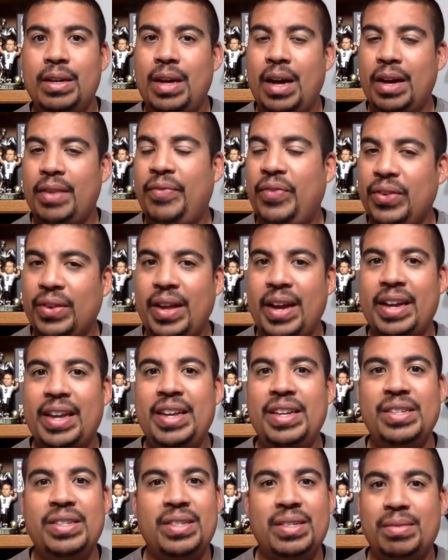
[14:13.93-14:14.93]
I feel like
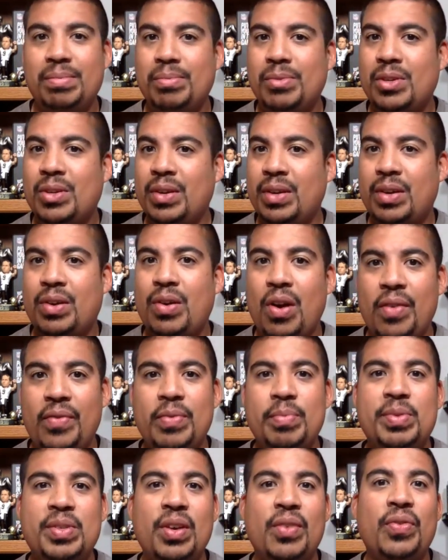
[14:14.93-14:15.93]
he's going to carve
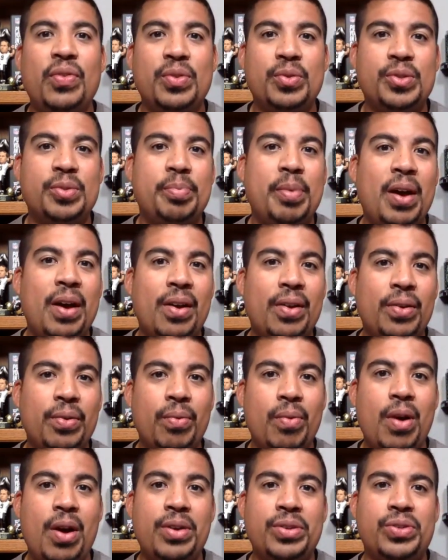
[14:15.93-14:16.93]
himself a spot on the
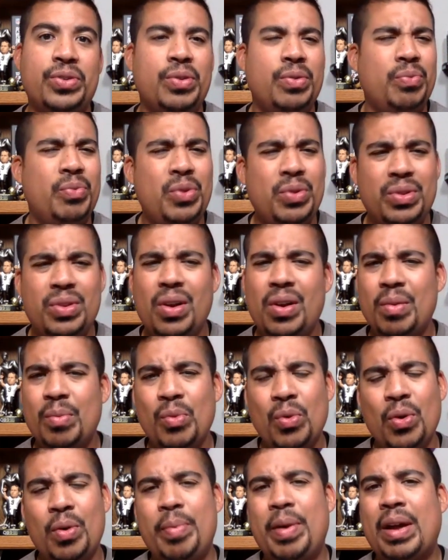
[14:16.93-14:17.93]
roster. And we'll talk
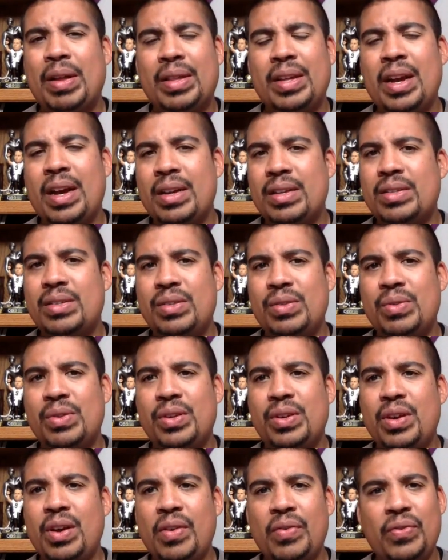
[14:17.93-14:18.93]
more about that soon
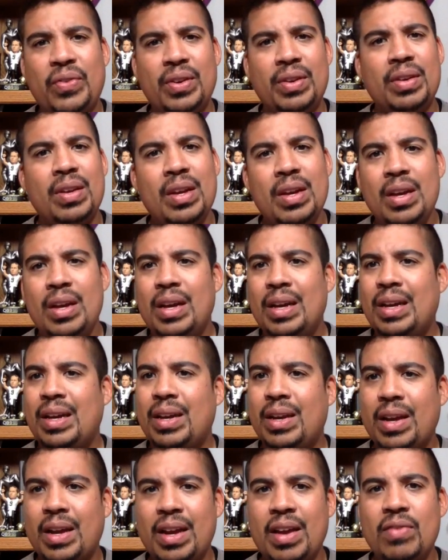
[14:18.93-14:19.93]
enough. And
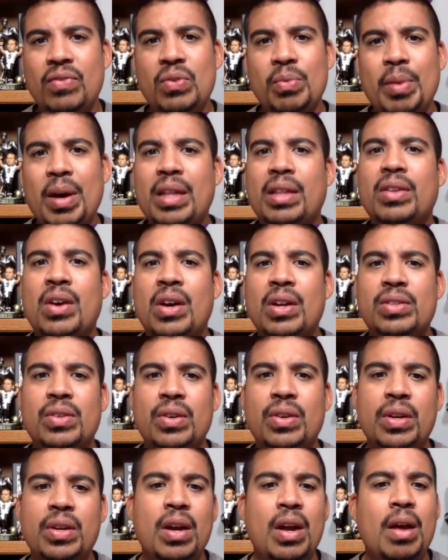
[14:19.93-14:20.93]
again, I gave you my thoughts
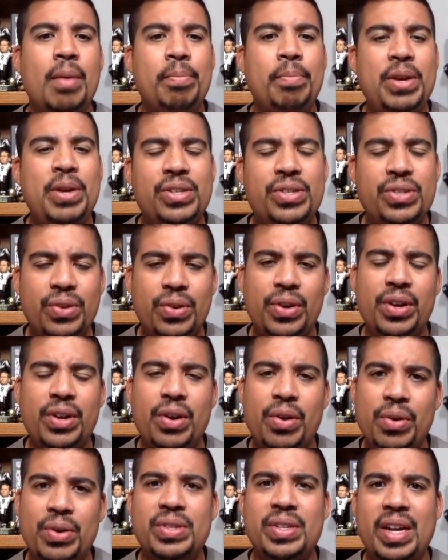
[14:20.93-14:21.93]
on it. Be sure to
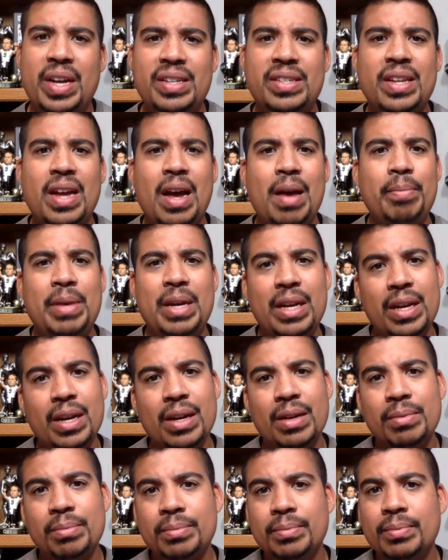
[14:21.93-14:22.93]
go to
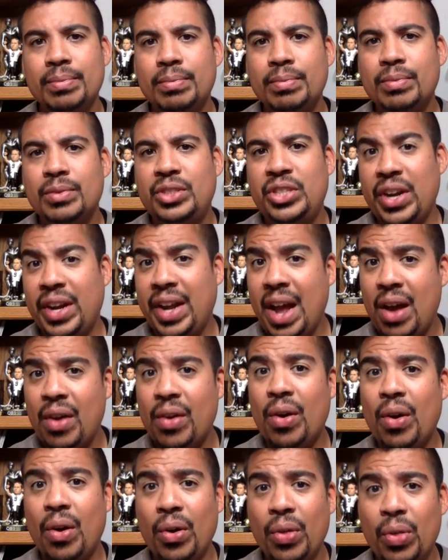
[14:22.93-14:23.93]
saints.media. Check out
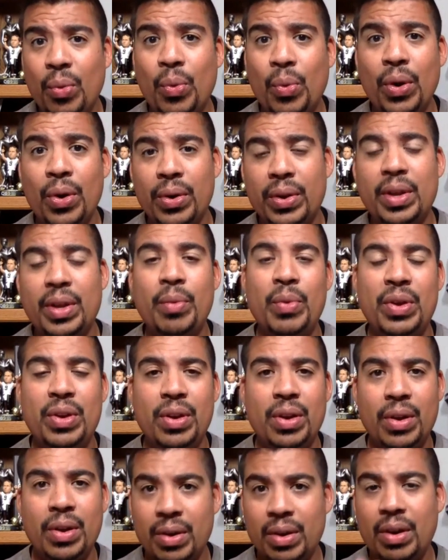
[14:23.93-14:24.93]
all the work that we
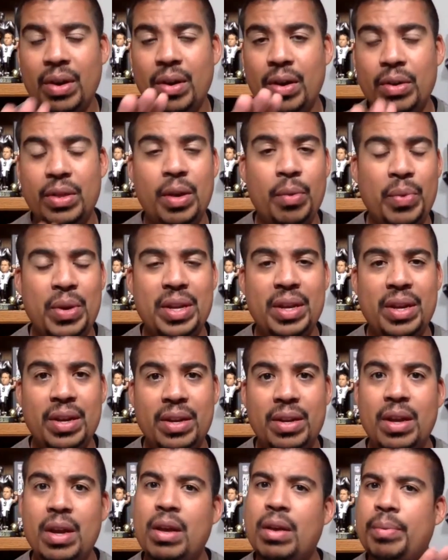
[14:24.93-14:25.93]
did.
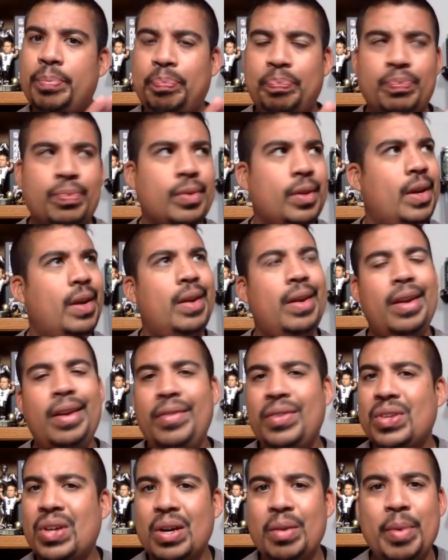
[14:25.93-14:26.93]
I didn't
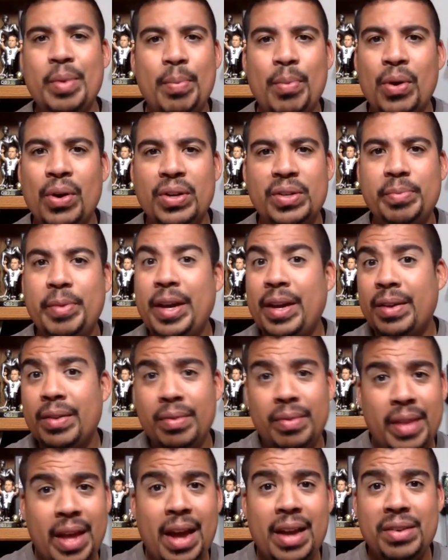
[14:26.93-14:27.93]
even talk about Marcus May.
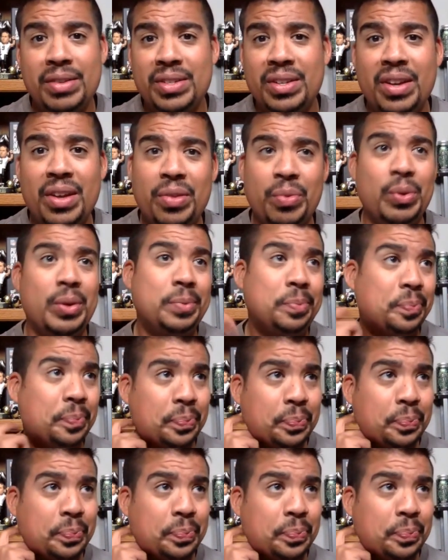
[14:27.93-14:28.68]
That is another one.